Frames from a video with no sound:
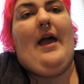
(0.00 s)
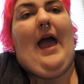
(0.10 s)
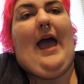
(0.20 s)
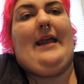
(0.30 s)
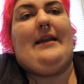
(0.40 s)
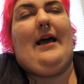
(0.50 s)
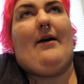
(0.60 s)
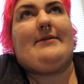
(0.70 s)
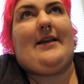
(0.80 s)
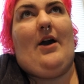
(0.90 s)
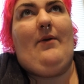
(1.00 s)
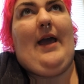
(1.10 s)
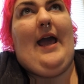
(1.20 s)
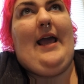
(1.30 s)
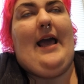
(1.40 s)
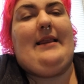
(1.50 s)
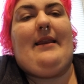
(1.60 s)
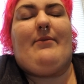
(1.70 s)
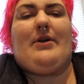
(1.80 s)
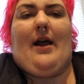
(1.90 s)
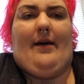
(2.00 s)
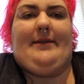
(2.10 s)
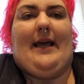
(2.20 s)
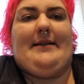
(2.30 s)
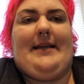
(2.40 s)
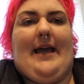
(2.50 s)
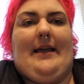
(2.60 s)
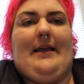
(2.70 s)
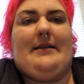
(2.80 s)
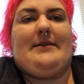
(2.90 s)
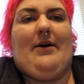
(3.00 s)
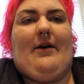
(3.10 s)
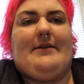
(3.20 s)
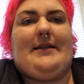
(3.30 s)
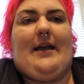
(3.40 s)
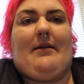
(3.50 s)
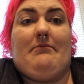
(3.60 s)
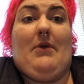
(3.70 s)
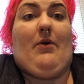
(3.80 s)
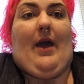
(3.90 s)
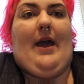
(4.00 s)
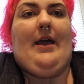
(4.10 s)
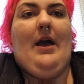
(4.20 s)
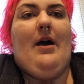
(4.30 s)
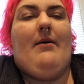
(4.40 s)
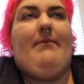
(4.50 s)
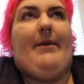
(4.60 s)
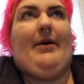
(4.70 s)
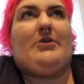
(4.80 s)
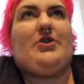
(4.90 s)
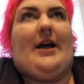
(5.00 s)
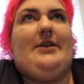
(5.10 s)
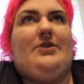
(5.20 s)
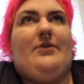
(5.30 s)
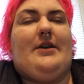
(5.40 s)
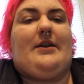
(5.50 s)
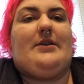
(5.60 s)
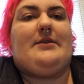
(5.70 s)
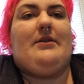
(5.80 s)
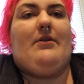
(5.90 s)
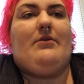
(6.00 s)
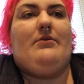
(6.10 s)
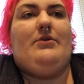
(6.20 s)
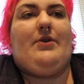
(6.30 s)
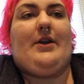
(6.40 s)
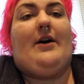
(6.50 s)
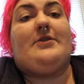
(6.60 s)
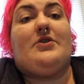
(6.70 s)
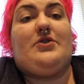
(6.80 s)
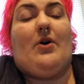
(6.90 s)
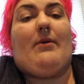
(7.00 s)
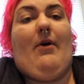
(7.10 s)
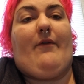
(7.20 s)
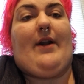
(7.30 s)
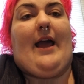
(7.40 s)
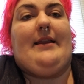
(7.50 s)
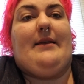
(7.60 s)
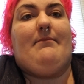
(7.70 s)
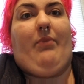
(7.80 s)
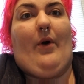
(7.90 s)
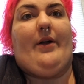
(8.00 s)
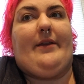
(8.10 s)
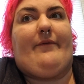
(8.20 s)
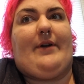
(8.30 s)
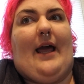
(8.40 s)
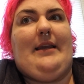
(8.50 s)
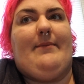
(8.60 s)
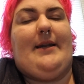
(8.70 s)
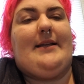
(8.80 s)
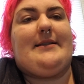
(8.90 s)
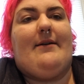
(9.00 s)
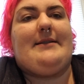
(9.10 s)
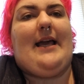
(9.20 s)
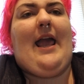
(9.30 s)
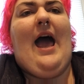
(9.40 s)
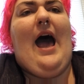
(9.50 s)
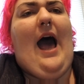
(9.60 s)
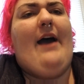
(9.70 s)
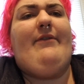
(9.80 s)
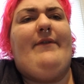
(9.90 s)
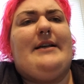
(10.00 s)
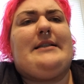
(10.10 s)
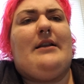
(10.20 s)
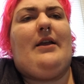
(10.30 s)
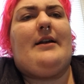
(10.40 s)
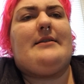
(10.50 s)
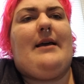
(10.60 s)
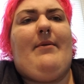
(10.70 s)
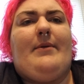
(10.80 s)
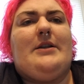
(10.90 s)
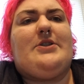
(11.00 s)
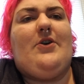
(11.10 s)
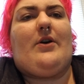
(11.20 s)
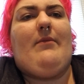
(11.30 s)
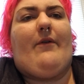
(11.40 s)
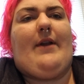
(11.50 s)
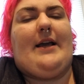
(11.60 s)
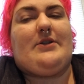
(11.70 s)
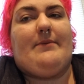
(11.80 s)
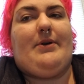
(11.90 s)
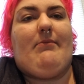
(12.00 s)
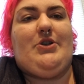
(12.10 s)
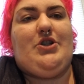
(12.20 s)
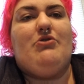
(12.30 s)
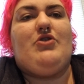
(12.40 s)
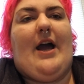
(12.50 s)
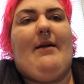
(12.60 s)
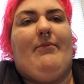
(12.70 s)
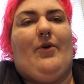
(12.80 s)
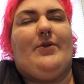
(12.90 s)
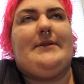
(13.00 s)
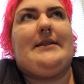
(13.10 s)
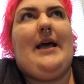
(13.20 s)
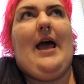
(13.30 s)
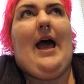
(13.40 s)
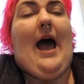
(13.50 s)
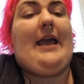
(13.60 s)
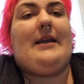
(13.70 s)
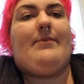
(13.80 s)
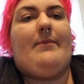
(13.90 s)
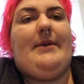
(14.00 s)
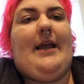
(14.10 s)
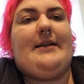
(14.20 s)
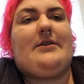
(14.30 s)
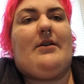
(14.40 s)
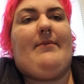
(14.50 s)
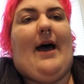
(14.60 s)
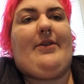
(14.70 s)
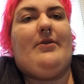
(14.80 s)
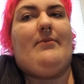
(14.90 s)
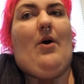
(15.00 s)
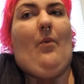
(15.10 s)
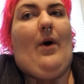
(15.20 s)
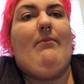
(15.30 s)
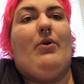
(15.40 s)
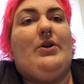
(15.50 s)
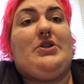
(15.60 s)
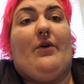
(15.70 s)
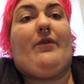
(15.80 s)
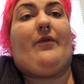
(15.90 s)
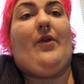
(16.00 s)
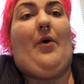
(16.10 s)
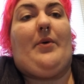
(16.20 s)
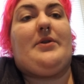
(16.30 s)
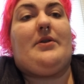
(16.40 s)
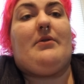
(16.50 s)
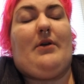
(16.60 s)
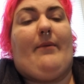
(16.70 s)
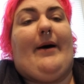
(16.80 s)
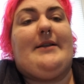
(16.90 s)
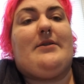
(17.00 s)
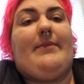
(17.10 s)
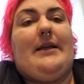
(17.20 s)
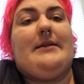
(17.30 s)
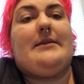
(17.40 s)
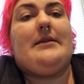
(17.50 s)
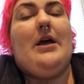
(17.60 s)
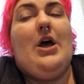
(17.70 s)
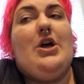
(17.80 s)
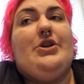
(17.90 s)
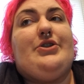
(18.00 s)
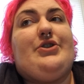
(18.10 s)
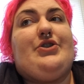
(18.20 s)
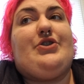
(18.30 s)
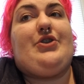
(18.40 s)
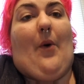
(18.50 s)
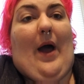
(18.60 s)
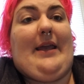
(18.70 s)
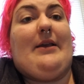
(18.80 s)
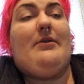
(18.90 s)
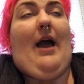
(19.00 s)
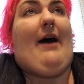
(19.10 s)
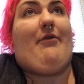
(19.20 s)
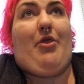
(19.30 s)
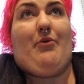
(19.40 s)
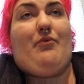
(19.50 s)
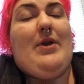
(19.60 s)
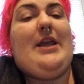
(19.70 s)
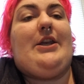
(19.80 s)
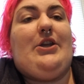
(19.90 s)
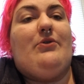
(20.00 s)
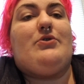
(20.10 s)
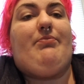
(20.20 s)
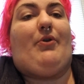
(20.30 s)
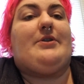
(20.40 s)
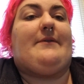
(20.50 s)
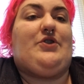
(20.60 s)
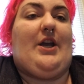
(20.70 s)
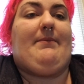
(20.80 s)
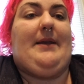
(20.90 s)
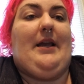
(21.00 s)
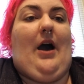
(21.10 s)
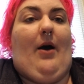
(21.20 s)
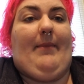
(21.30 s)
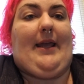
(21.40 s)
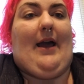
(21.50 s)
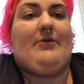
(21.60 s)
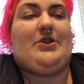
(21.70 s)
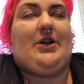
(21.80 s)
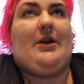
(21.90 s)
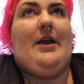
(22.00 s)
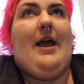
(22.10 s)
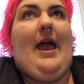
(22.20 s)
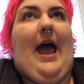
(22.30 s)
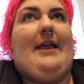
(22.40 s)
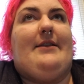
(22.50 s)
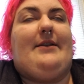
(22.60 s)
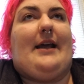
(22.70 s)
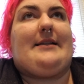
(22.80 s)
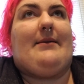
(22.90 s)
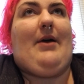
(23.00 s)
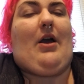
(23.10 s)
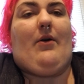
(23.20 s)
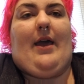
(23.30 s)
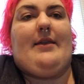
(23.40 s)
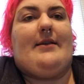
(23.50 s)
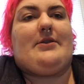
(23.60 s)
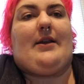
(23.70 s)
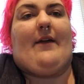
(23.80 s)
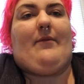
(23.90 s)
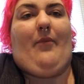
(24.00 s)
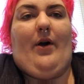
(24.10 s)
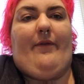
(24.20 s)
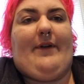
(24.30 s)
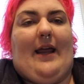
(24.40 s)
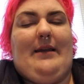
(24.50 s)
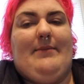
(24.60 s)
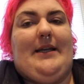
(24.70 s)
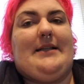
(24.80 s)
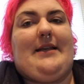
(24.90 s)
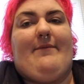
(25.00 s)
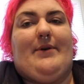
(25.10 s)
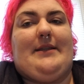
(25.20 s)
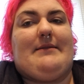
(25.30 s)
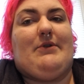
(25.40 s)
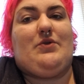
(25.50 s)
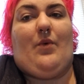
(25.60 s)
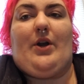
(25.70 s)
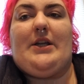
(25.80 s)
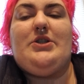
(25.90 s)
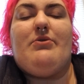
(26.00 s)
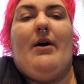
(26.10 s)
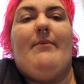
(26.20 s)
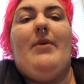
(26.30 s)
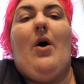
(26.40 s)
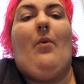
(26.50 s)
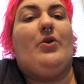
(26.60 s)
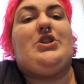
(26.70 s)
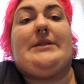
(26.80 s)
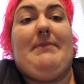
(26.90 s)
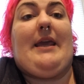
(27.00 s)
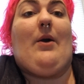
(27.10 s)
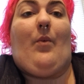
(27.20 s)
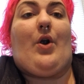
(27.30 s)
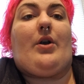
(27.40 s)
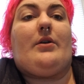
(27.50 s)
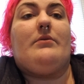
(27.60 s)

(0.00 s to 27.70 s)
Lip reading: And I was like, okay, and they were al dente. And so I was like, okay, maybe I'll try and do because you can also soak them overnight and then boil them for 90 minutes. And I was like, I've invested a lot of time, I'm going to soak them overnight. So I put them in 2 giant bowls. I get up at midnight to go to the bathroom. One bowl is overflowing with garbanzo beans. So I have 3 huge bowls of chickpea on my counter. And the next day I'm like, okay, these are going to have to boil for 90 minutes. I put this much work into them. We'll just make it work.